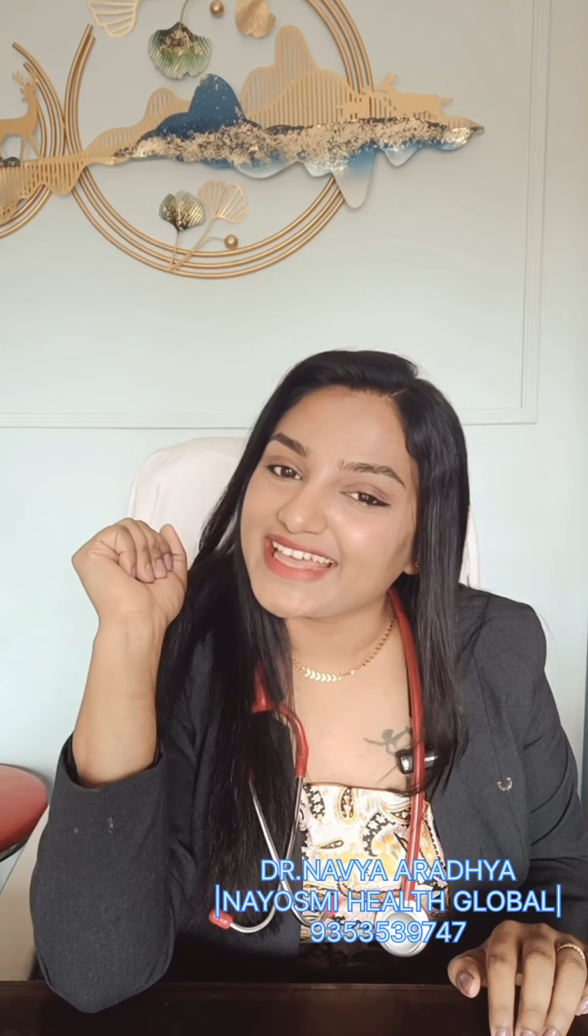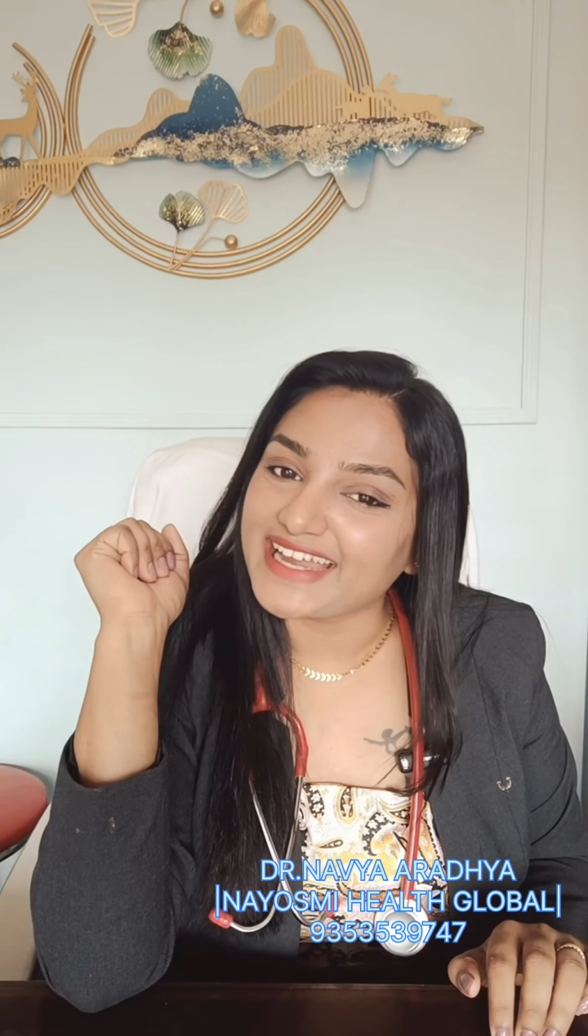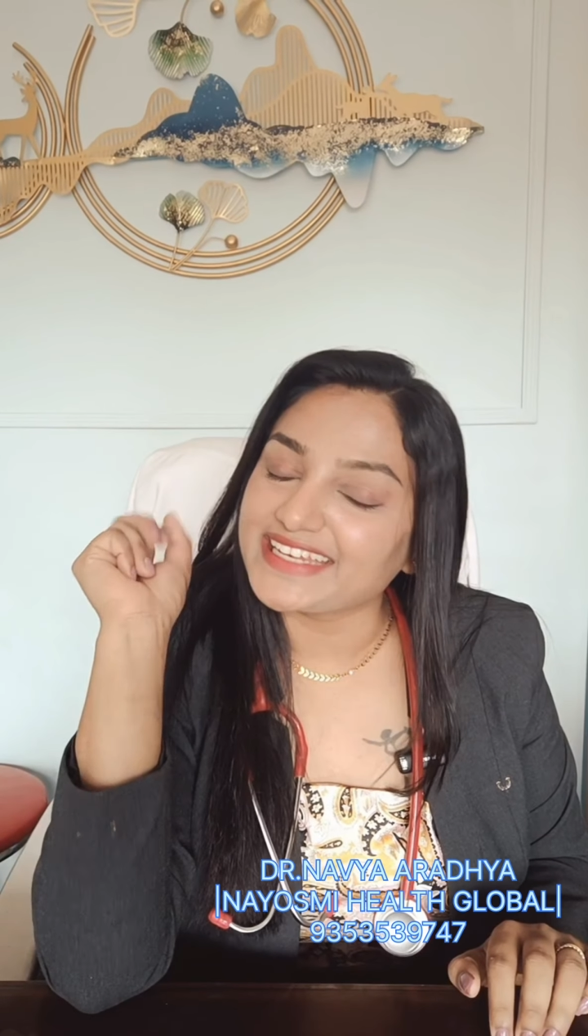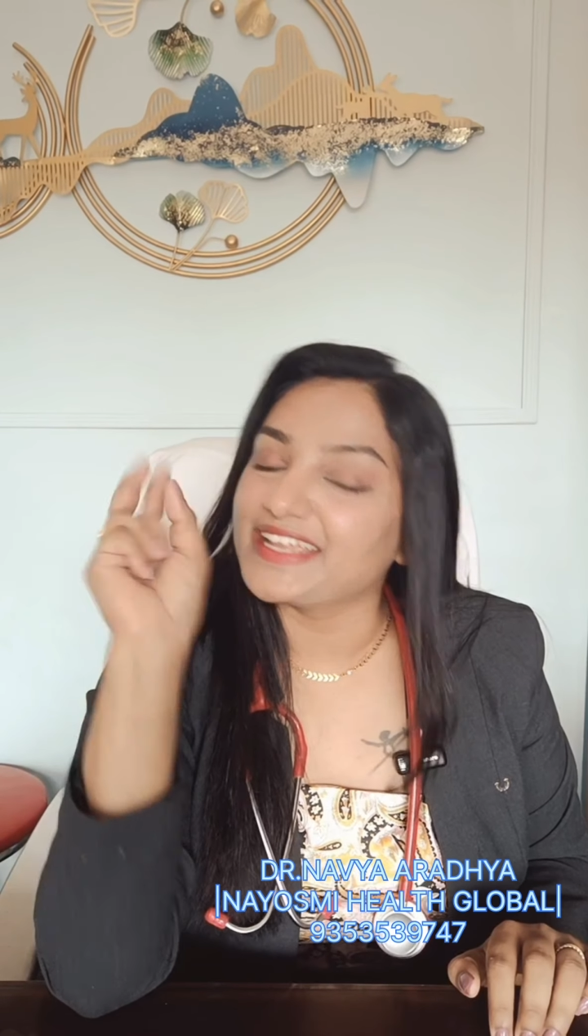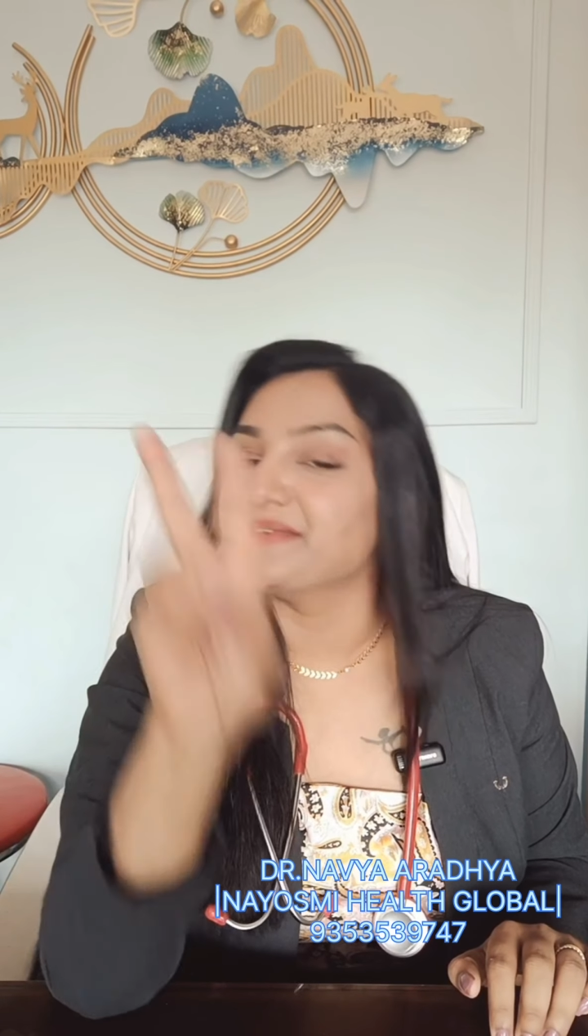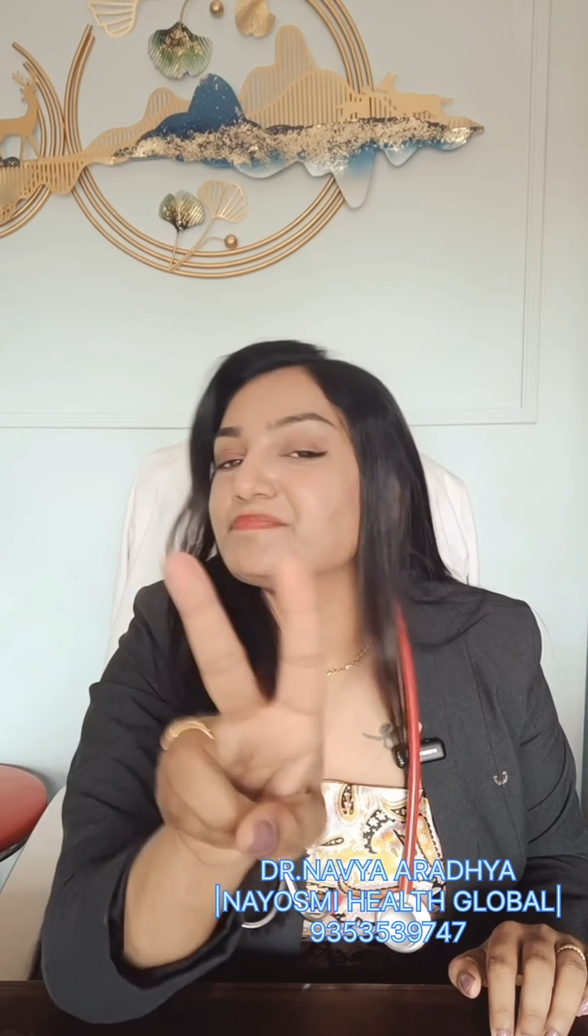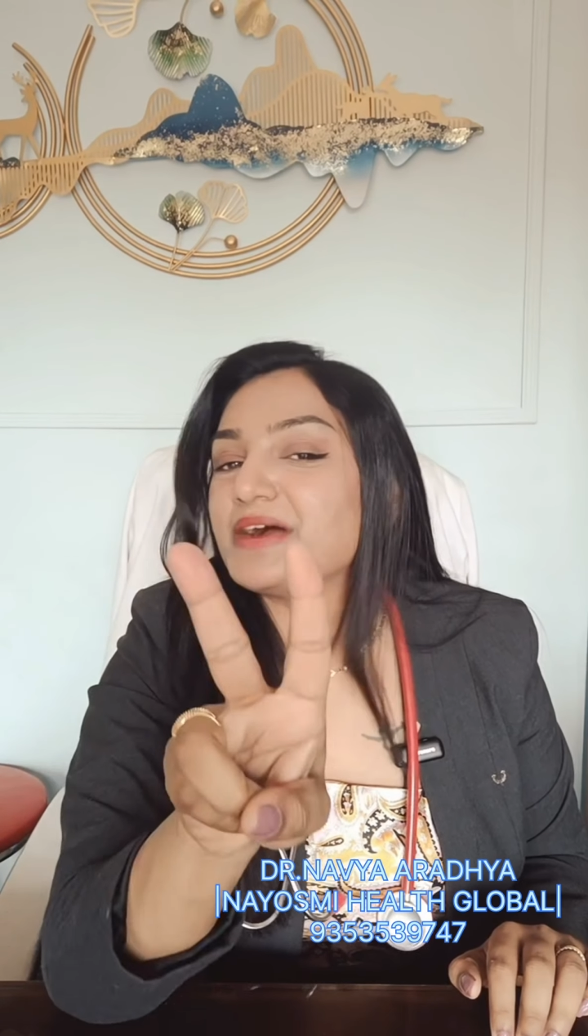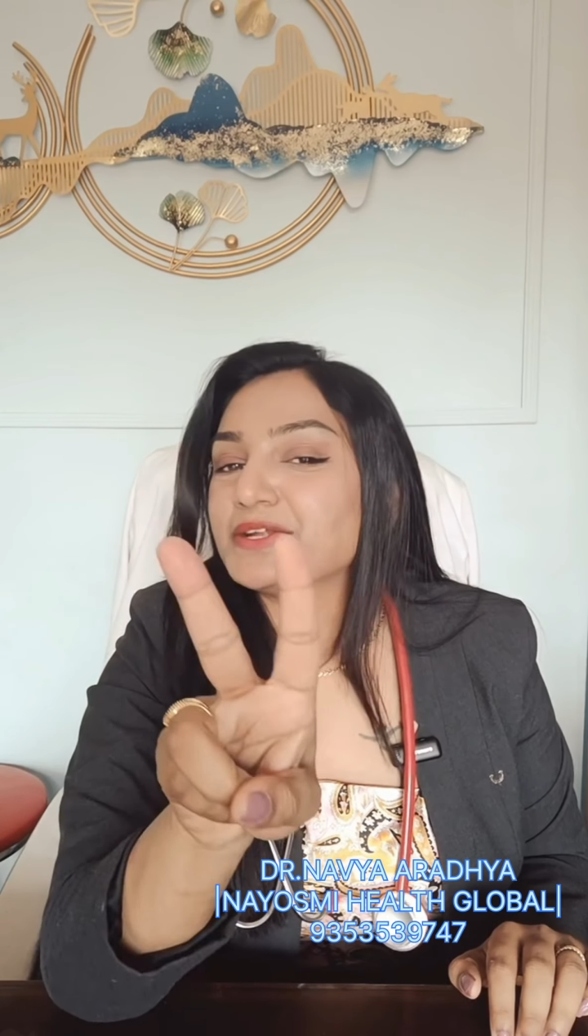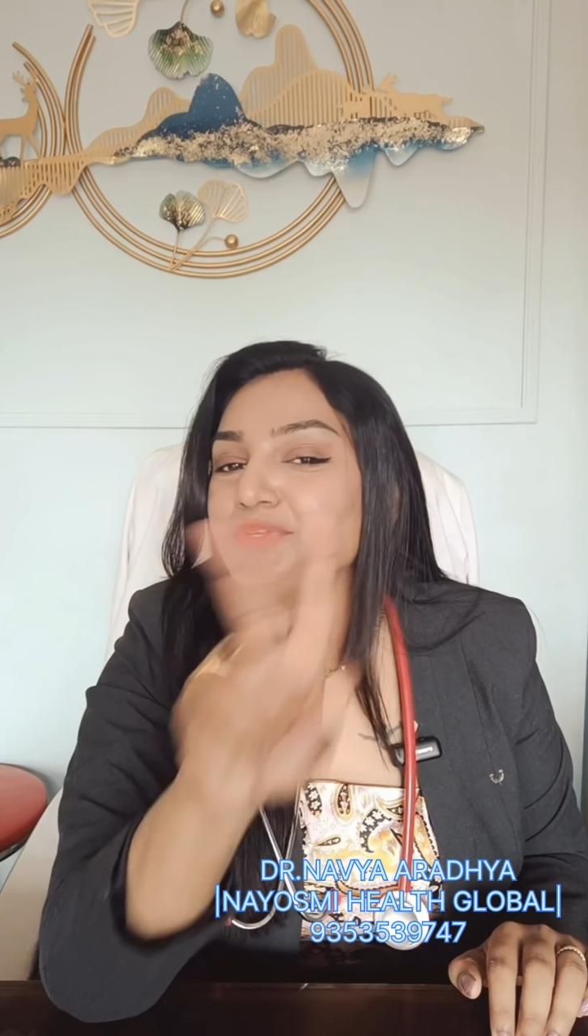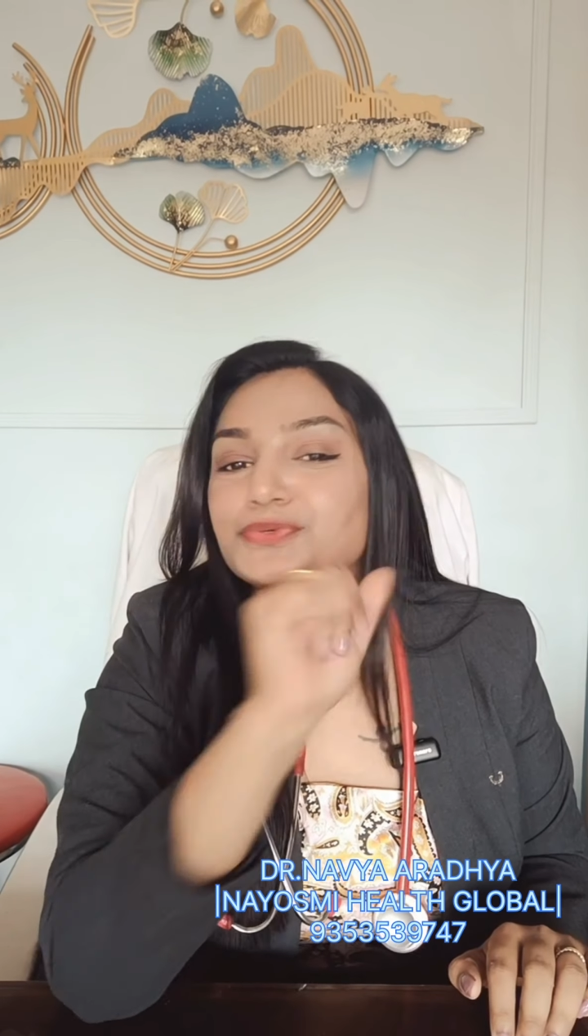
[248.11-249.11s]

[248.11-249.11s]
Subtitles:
that in part